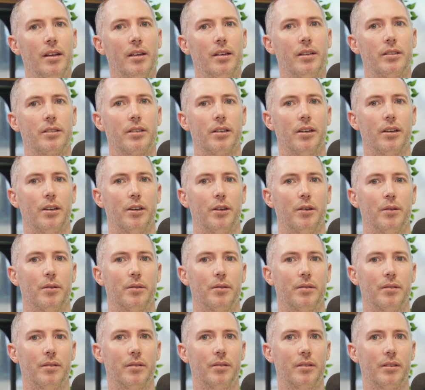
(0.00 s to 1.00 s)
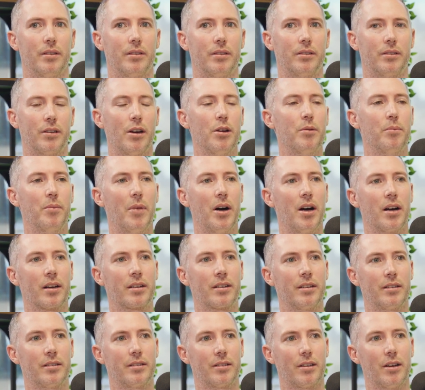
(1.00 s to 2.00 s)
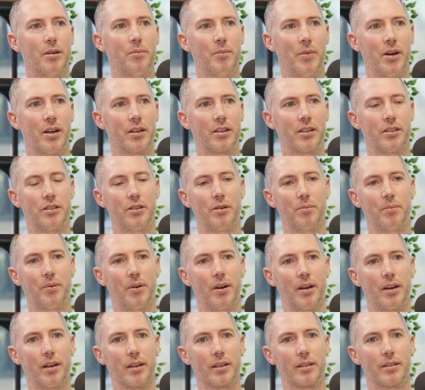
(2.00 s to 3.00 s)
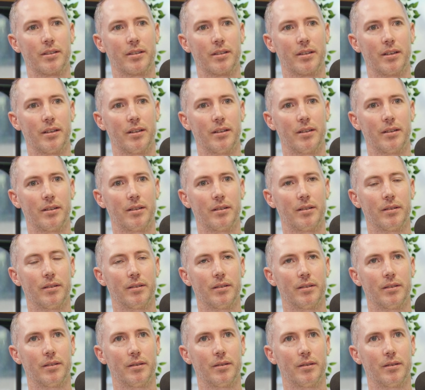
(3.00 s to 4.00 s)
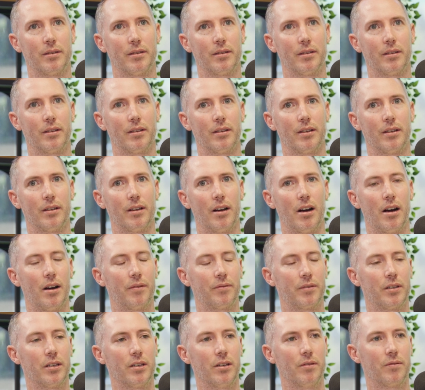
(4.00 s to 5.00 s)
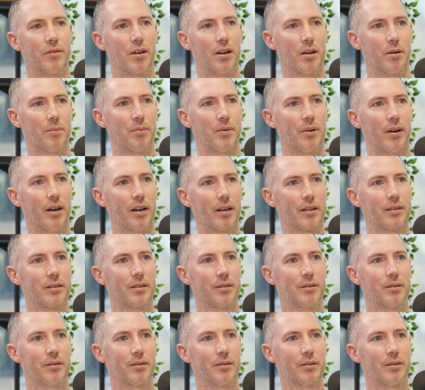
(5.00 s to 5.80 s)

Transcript: So don't market your product after you've got a product.